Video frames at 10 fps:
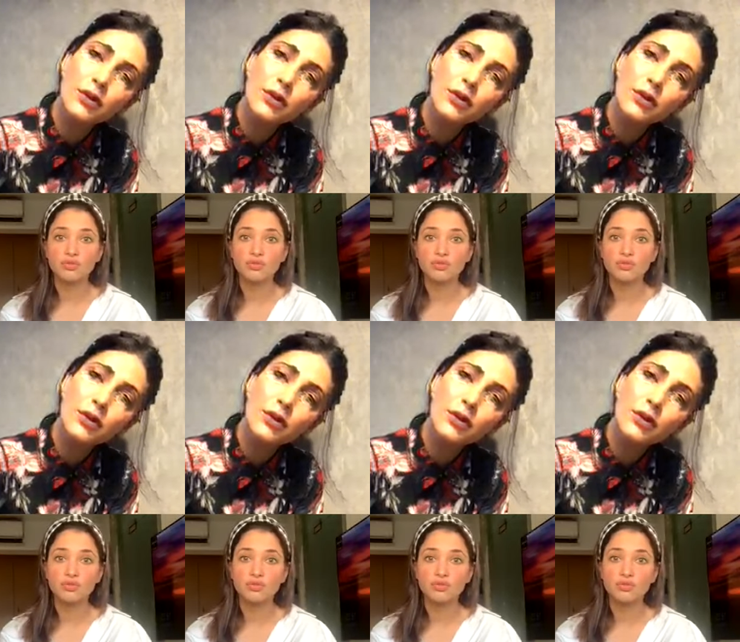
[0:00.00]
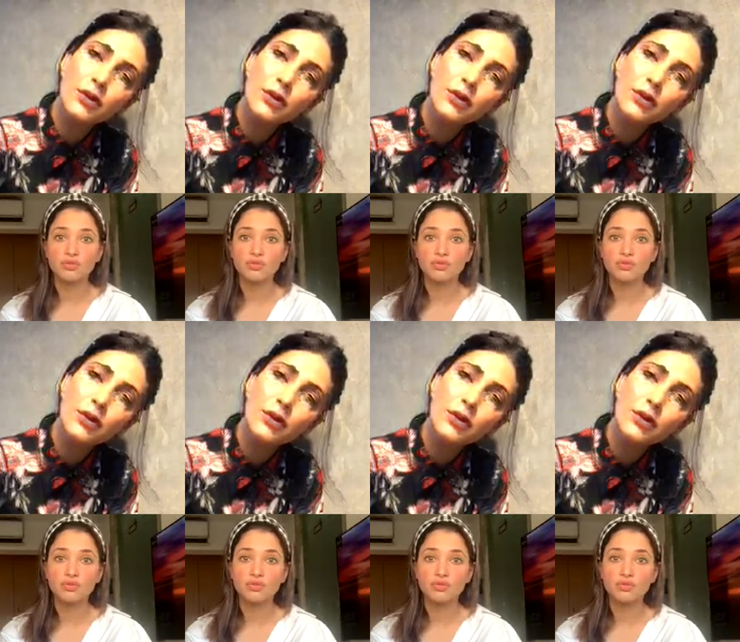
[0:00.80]

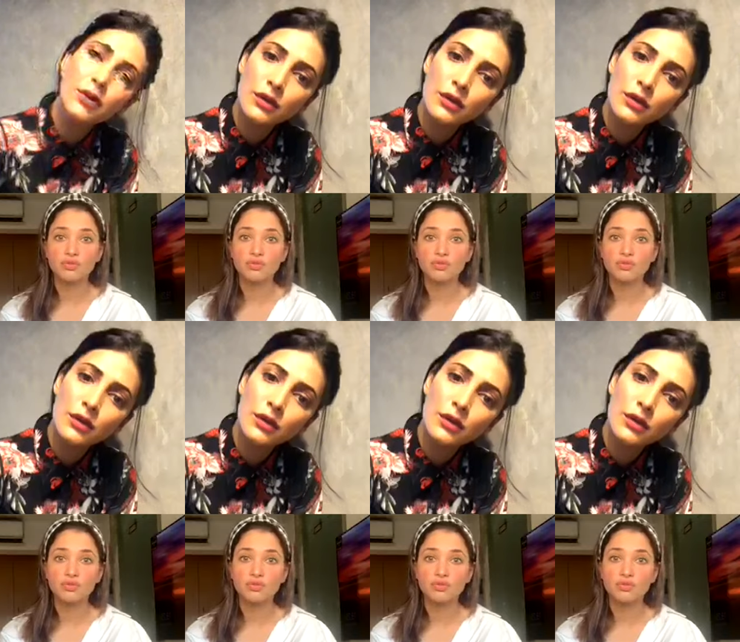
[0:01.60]
(silence)